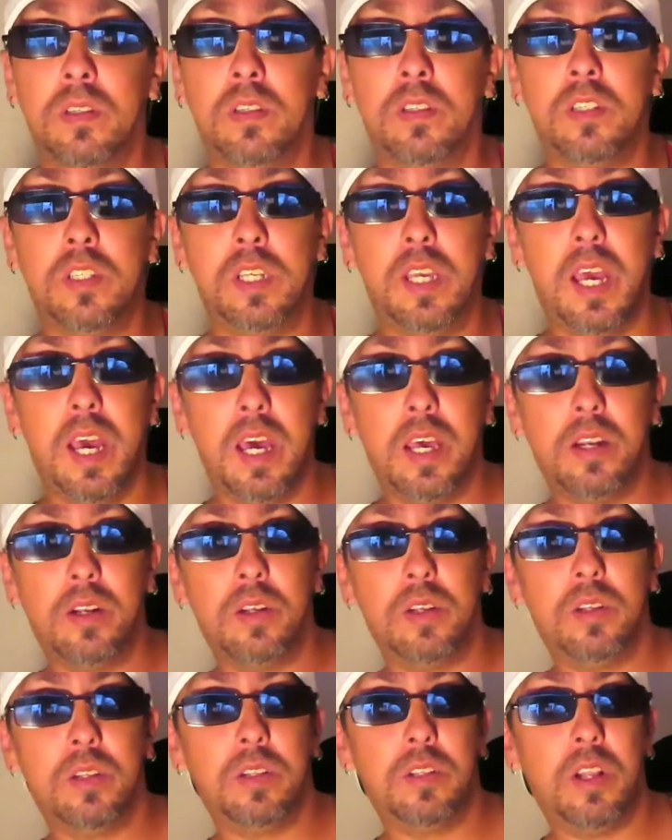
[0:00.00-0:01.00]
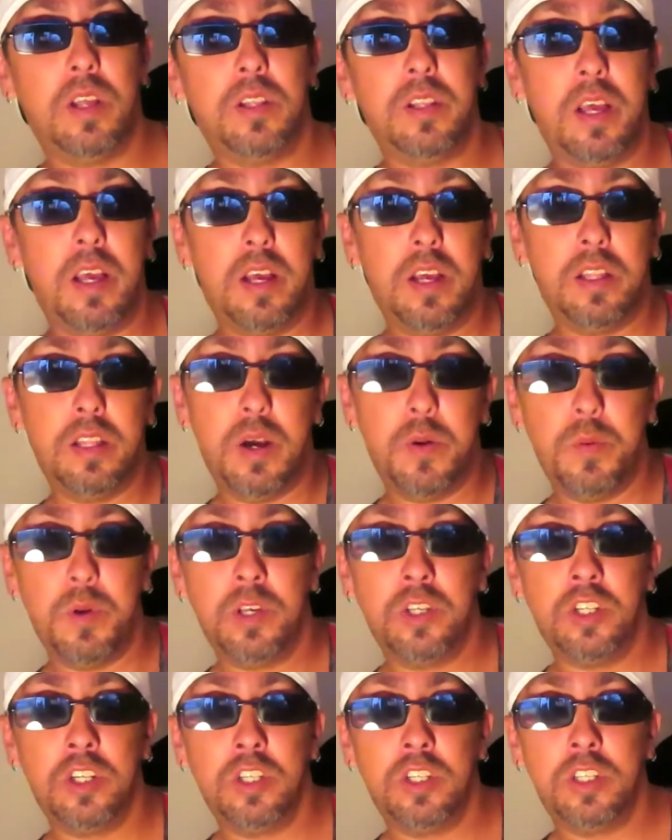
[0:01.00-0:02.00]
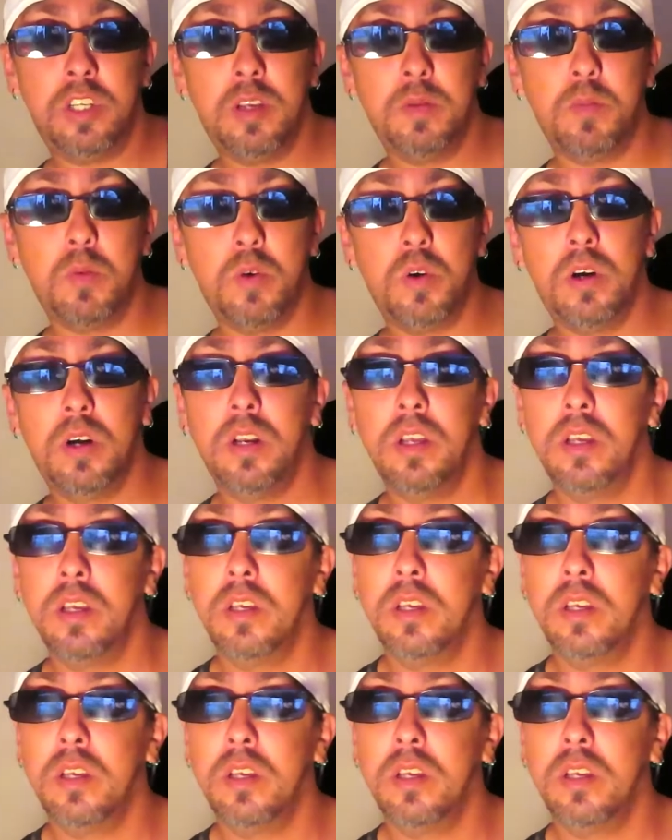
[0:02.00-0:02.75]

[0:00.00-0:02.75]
seattle all that all that western seaboard